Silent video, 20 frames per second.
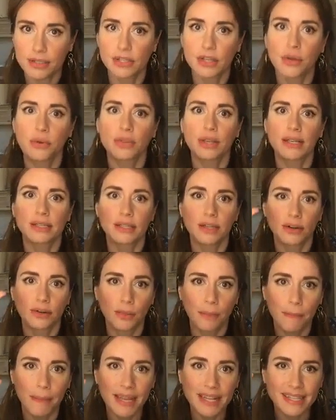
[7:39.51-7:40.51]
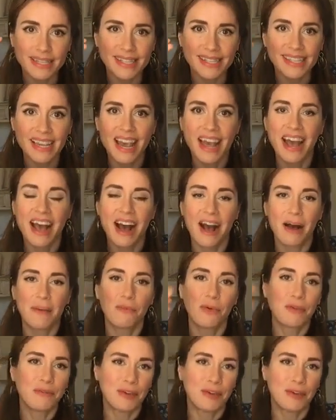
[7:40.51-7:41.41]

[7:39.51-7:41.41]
So these little bits, um,